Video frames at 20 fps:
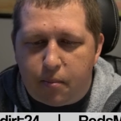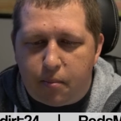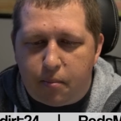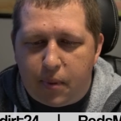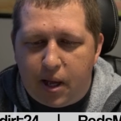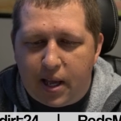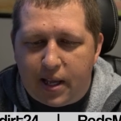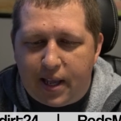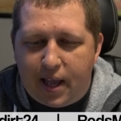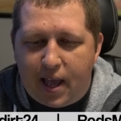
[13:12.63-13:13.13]

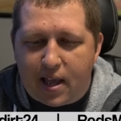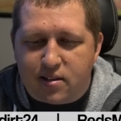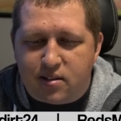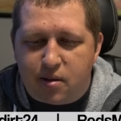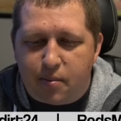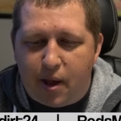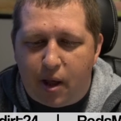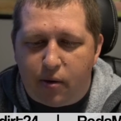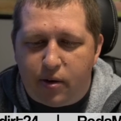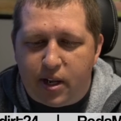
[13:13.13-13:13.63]
Mike
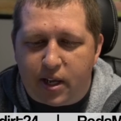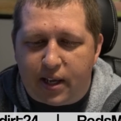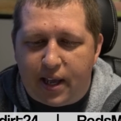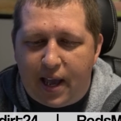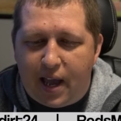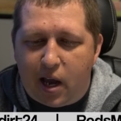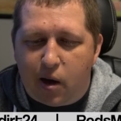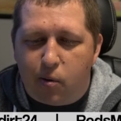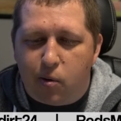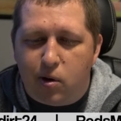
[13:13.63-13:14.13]
asked about Nick
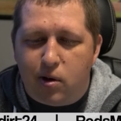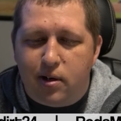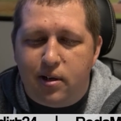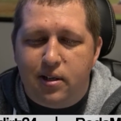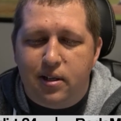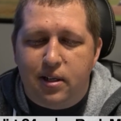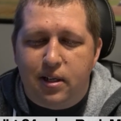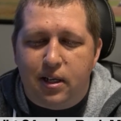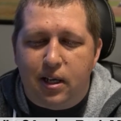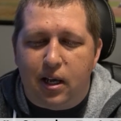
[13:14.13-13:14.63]
Howard
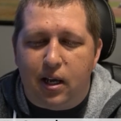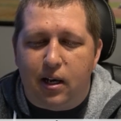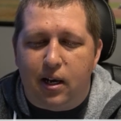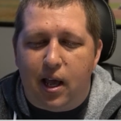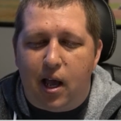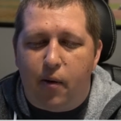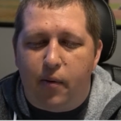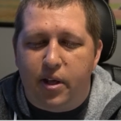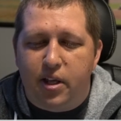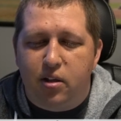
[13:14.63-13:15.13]
and
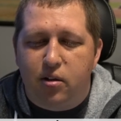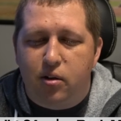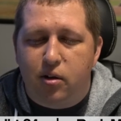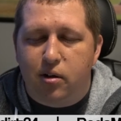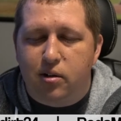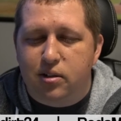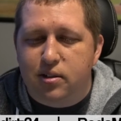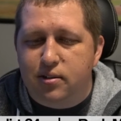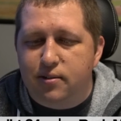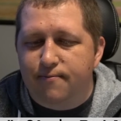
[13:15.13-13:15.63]
how he
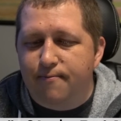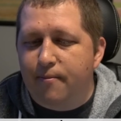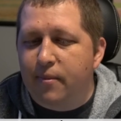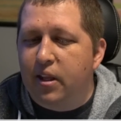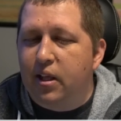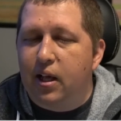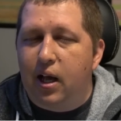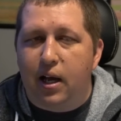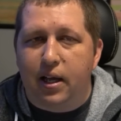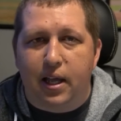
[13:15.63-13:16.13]
looks.
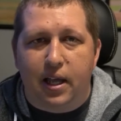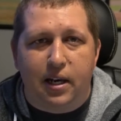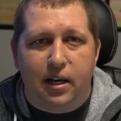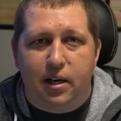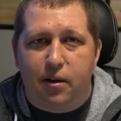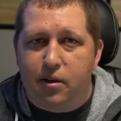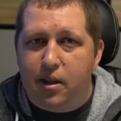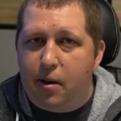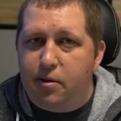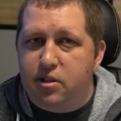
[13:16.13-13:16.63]

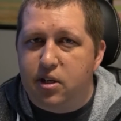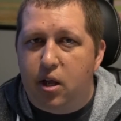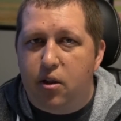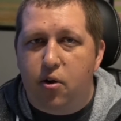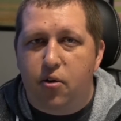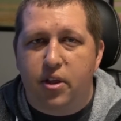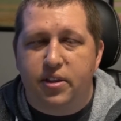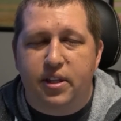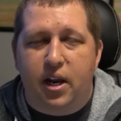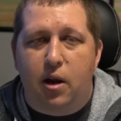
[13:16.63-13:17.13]
Again, that was
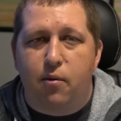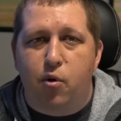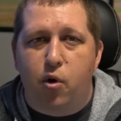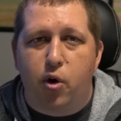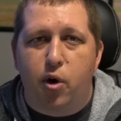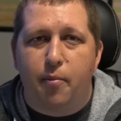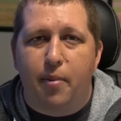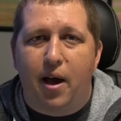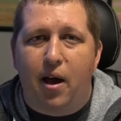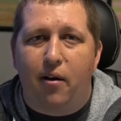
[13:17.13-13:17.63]
another thing that I
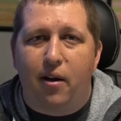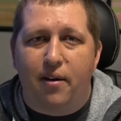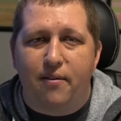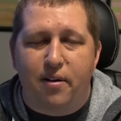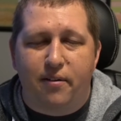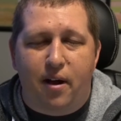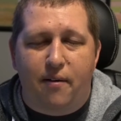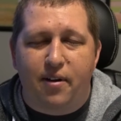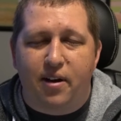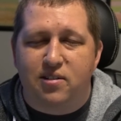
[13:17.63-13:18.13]
wrote about.
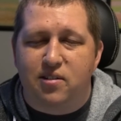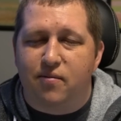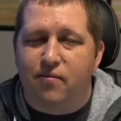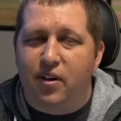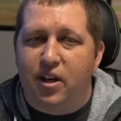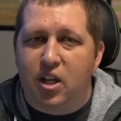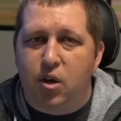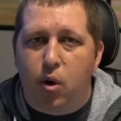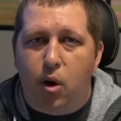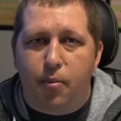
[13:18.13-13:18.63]
I've got some
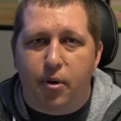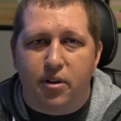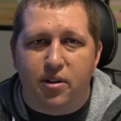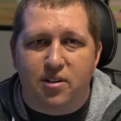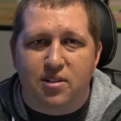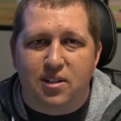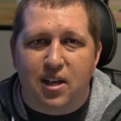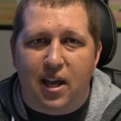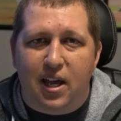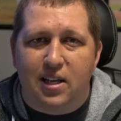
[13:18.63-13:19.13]
video up on
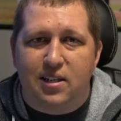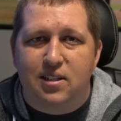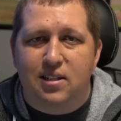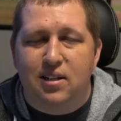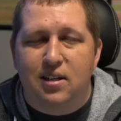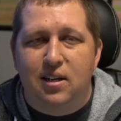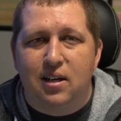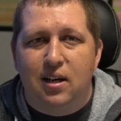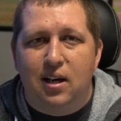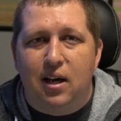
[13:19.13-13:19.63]
the site.
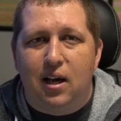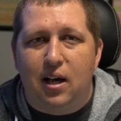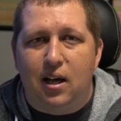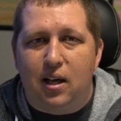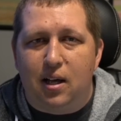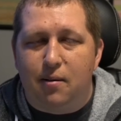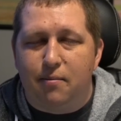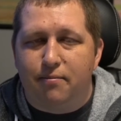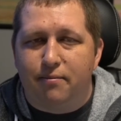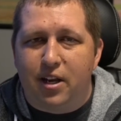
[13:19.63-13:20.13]

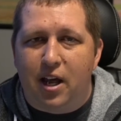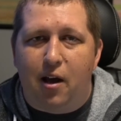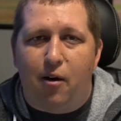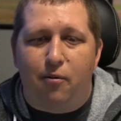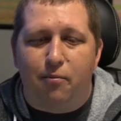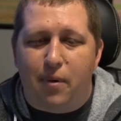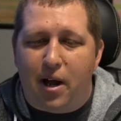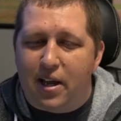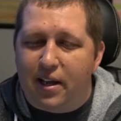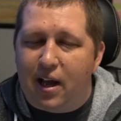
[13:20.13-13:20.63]

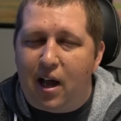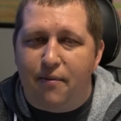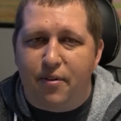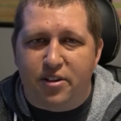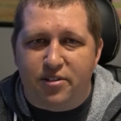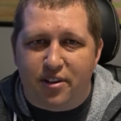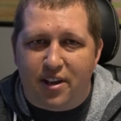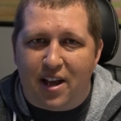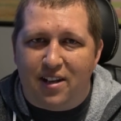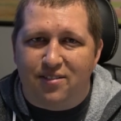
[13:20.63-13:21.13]
Now, Mike
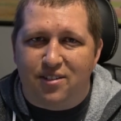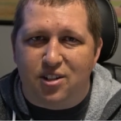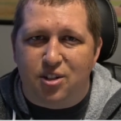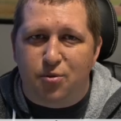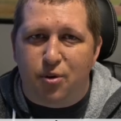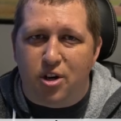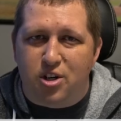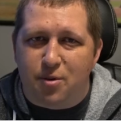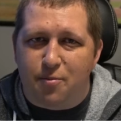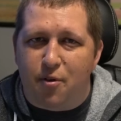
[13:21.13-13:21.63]
obviously asked this
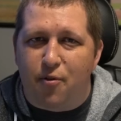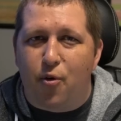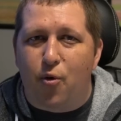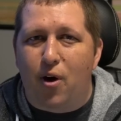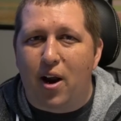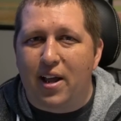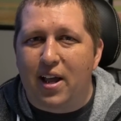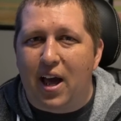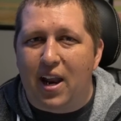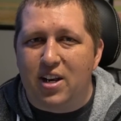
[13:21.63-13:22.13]
question
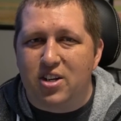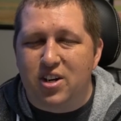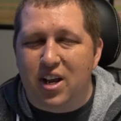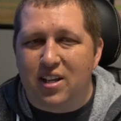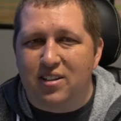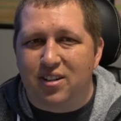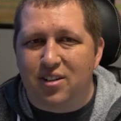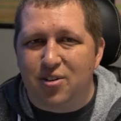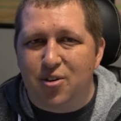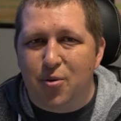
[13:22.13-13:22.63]
before I got a
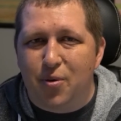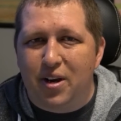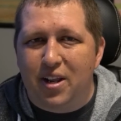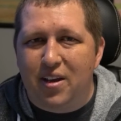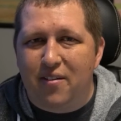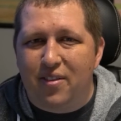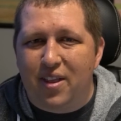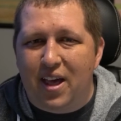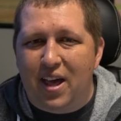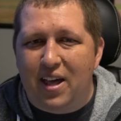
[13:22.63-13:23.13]
chance to do
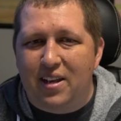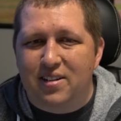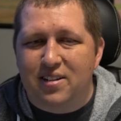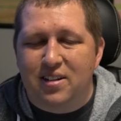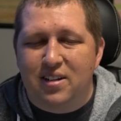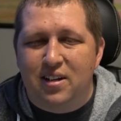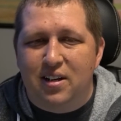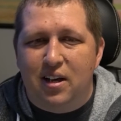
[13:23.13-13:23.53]
any of that.